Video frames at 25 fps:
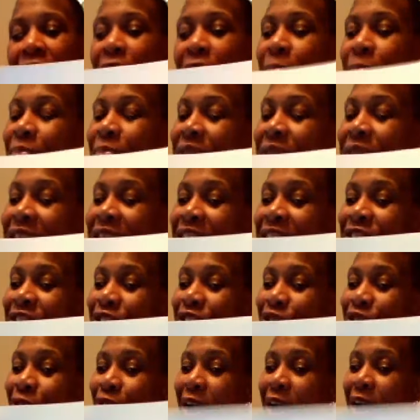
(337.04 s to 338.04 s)
Please
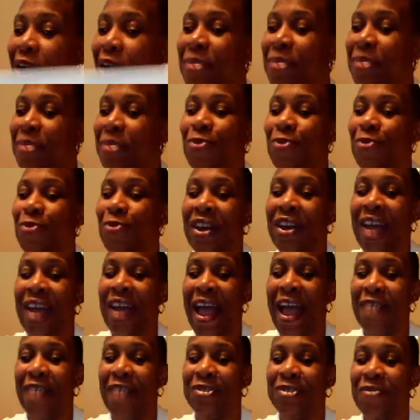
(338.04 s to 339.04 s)
join me. We're going to
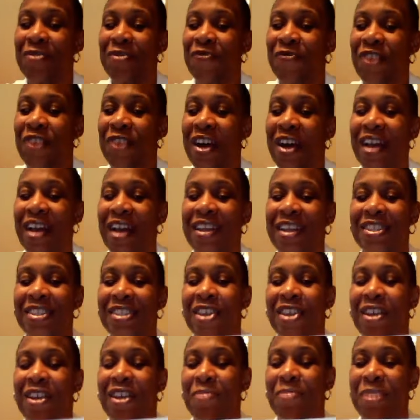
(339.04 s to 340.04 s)
have some fun. It's
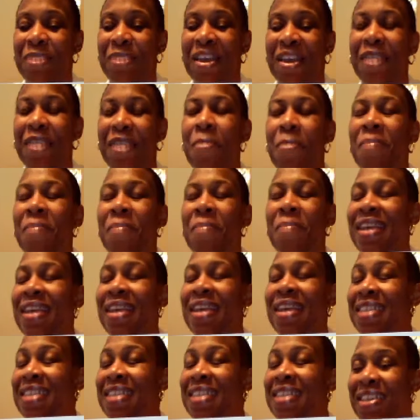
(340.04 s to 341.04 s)
going to be an
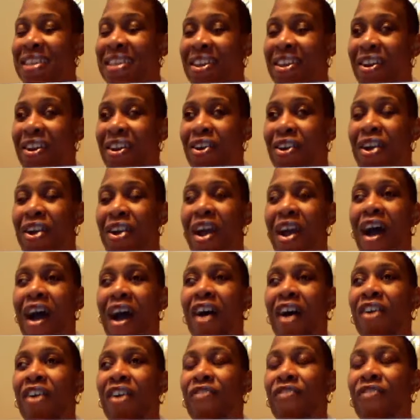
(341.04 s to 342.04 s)
amazing year
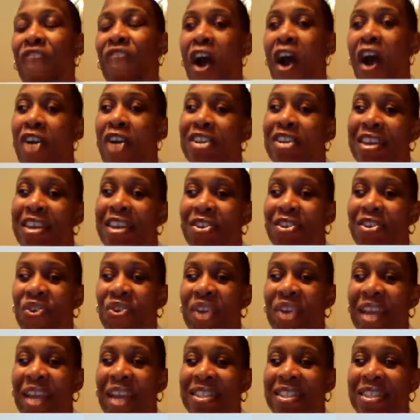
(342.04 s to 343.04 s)
of art and
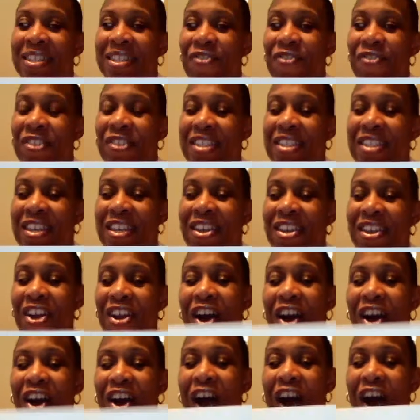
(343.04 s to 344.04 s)
creativity.
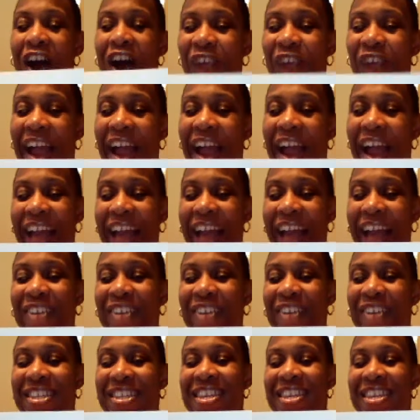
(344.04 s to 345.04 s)
All right, I'll
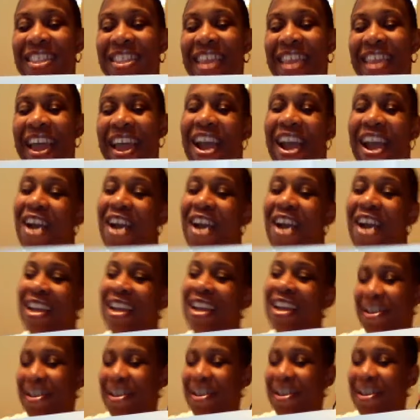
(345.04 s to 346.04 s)
see you there.
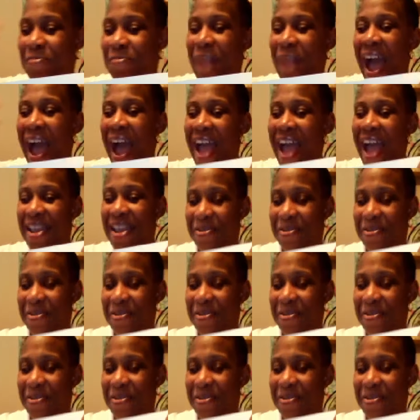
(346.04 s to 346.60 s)
Bye.